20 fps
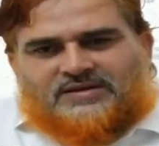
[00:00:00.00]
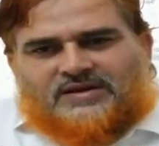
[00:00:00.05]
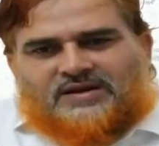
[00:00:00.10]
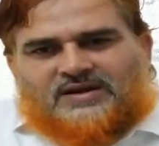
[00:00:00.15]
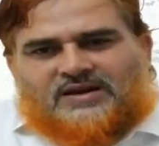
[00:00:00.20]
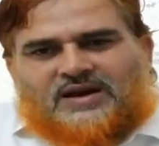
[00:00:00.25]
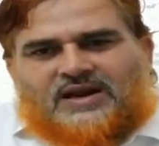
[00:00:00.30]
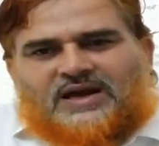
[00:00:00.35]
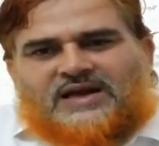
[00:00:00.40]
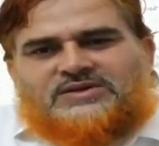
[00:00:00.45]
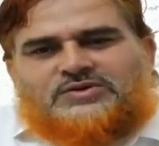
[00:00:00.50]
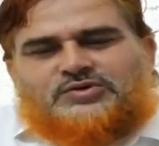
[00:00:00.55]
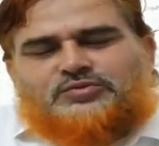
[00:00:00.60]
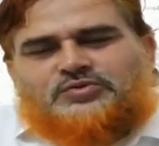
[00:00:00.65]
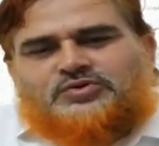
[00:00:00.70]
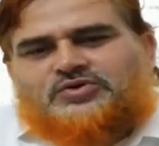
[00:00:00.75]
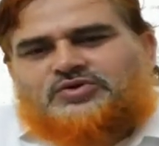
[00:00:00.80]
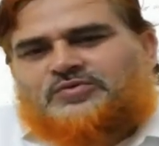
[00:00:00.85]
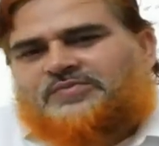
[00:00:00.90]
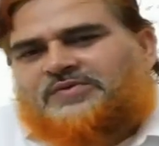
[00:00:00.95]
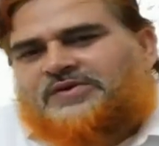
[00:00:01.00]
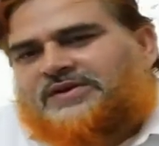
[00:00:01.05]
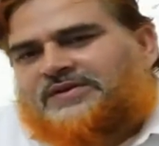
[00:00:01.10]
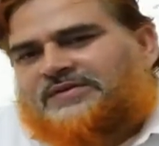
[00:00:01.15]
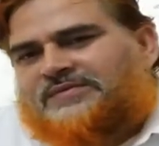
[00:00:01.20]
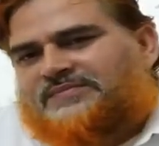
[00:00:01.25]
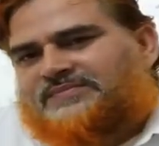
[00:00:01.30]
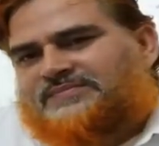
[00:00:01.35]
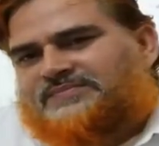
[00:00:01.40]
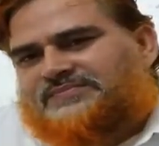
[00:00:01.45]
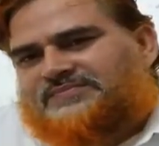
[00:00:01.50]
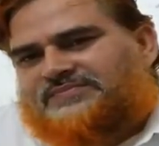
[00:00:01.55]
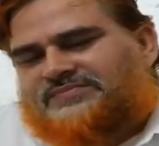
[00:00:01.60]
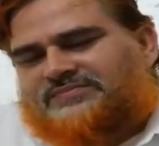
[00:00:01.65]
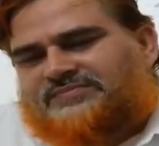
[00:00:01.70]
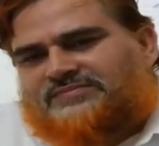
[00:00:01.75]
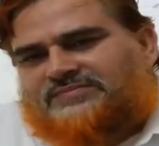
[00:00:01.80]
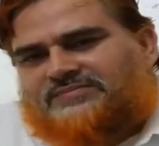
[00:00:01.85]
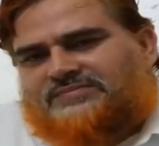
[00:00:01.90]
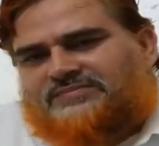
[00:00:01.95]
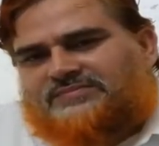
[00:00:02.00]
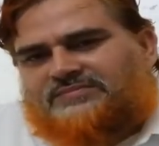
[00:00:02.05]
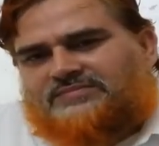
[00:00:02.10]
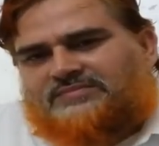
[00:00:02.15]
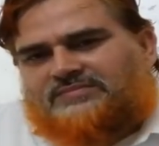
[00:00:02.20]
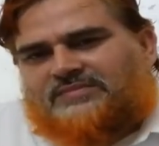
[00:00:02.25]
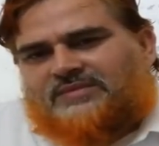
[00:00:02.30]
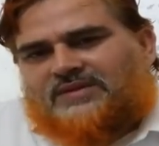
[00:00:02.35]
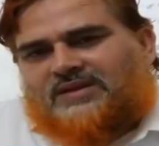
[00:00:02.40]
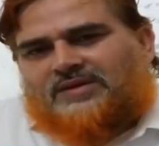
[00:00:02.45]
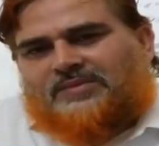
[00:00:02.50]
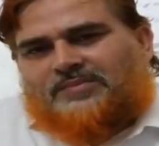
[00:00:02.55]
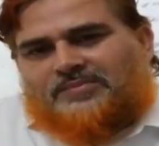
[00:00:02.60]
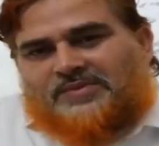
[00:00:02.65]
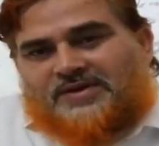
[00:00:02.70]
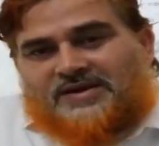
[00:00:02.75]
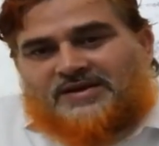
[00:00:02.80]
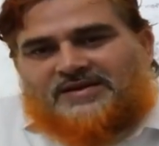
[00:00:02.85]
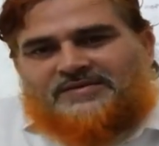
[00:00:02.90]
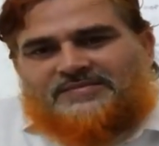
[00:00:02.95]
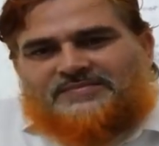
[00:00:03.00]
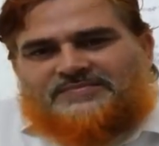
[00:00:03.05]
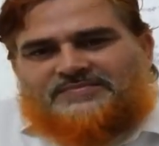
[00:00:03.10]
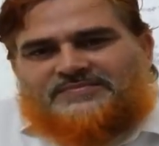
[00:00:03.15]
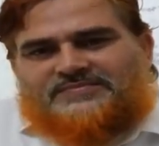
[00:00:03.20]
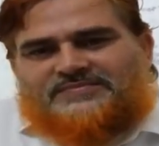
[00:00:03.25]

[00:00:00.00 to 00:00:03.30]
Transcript: The classroom should be big.